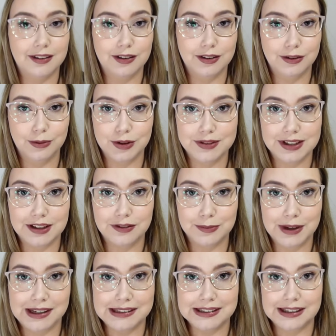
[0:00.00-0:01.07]
We'll see if it
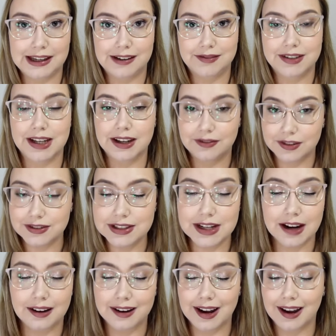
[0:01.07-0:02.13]
makes the light of day. If you
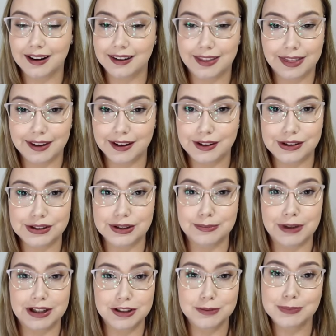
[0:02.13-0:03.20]
stuck around, thank you so
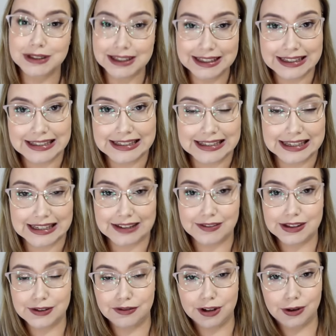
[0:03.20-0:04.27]
much. Please give
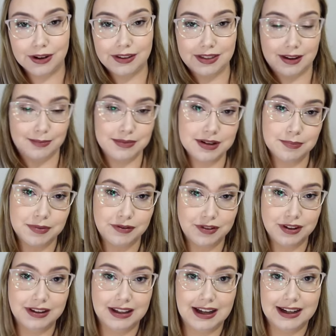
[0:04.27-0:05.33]
this video a thumbs up if you
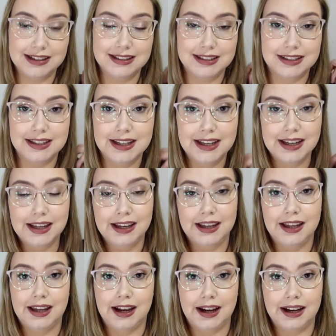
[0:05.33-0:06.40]
liked it.
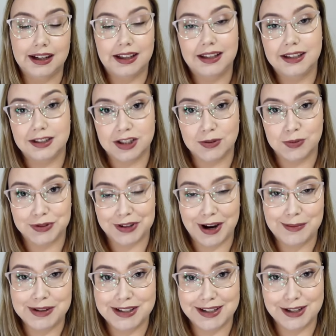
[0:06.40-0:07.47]
Click subscribe to
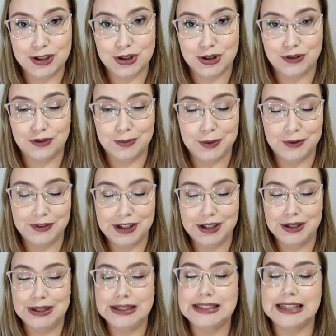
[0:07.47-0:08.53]
stay tuned for more
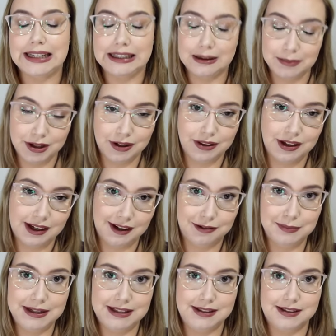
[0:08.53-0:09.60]
videos. Let me know in the
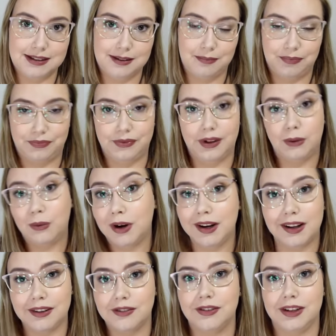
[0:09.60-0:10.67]
comments what
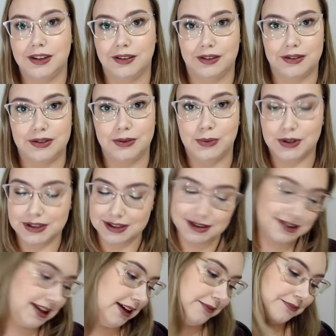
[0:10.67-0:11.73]
other videos you want to
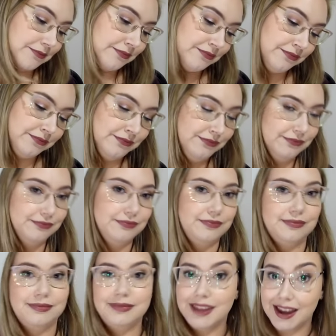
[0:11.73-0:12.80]
see.
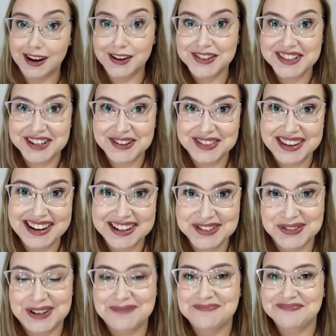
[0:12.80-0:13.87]
And I'll see you in the next
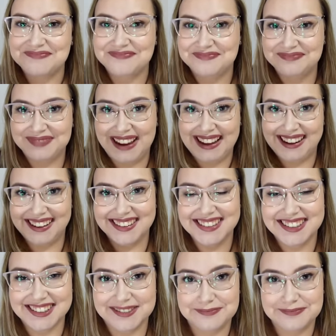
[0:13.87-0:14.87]
one. Bye guys.